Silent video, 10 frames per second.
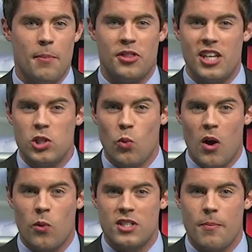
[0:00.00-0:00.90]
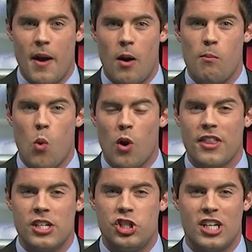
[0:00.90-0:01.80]
But this one was about
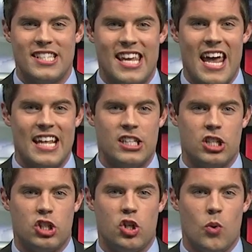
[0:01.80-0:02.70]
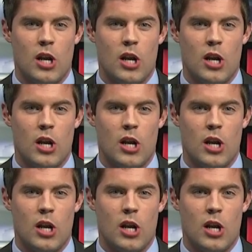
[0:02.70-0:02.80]
more than just getting to 2